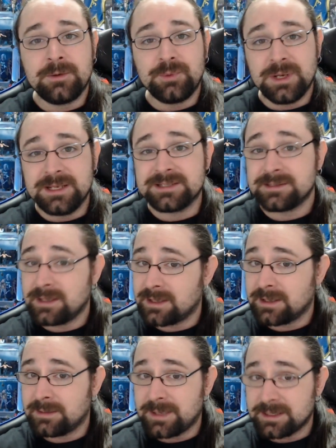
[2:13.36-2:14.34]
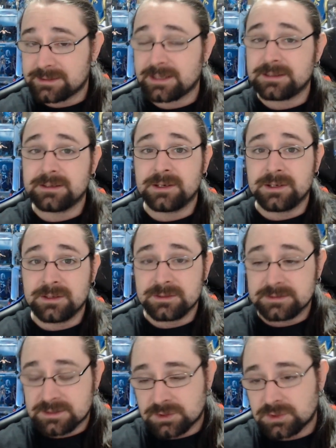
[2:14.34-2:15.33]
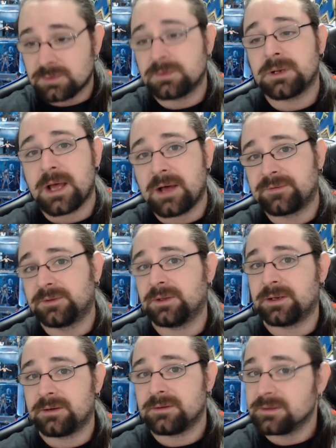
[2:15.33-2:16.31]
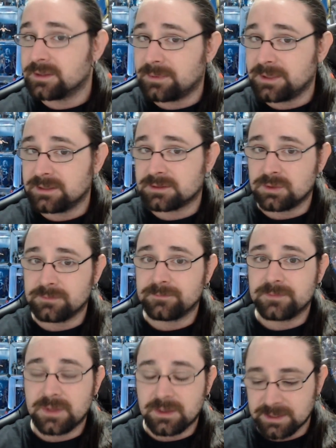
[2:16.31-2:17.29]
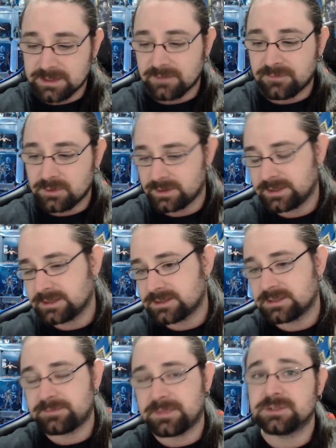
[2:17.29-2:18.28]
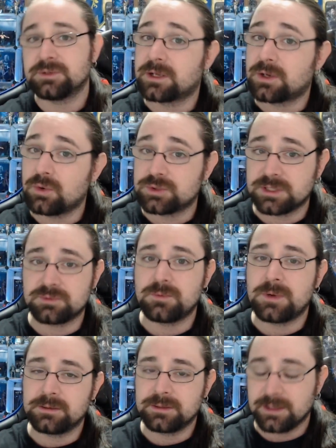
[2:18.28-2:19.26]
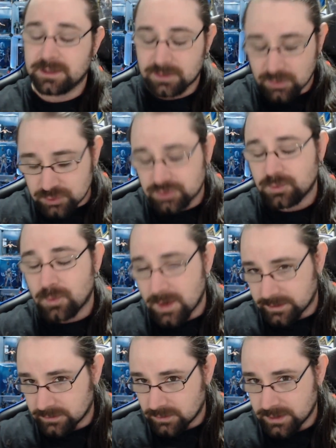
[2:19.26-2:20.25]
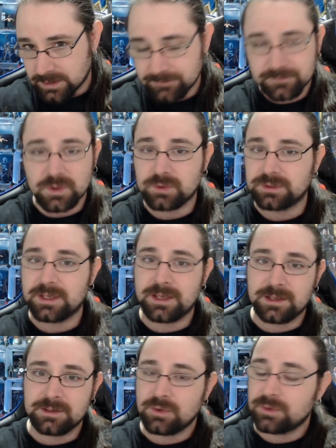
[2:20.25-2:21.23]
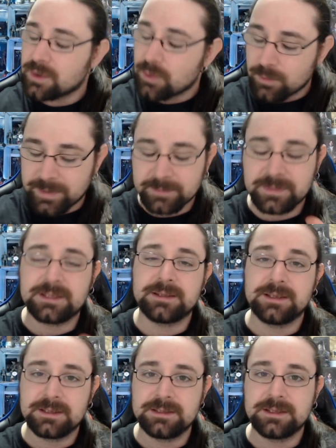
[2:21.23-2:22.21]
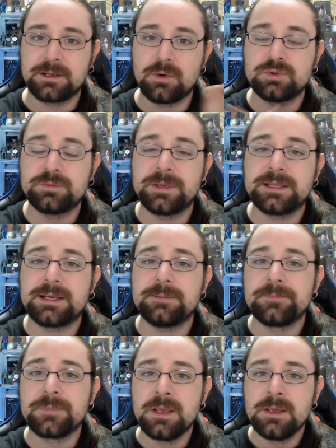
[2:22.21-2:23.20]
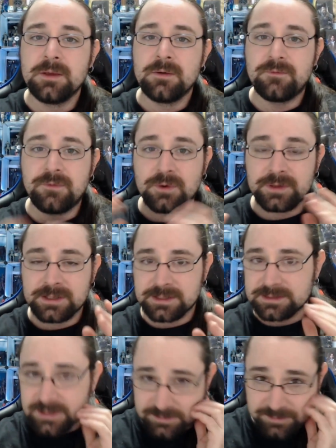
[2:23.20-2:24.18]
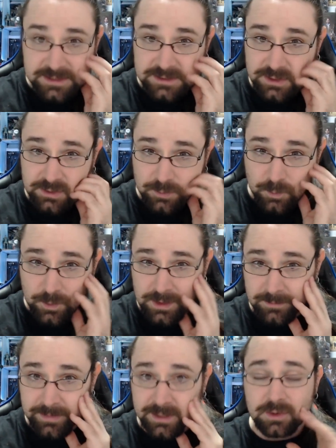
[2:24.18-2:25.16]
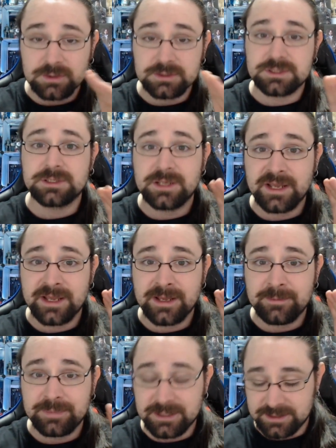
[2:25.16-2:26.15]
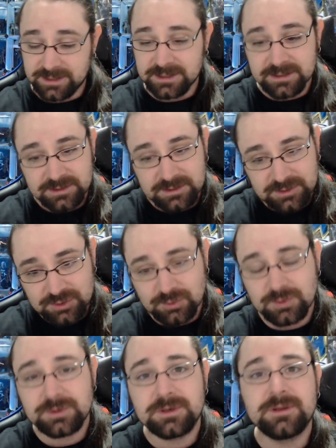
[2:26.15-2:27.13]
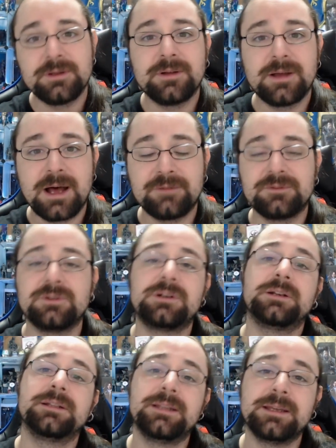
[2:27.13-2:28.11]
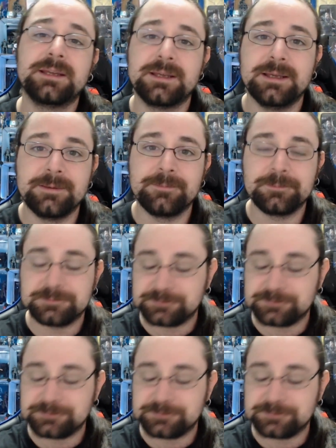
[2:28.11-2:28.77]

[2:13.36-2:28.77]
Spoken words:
release the beta soon after the BlizzCon. The beta for the next expansion, the closed one, okay? Not the open beta, the closed beta for the next expansion will be launched pretty soon after the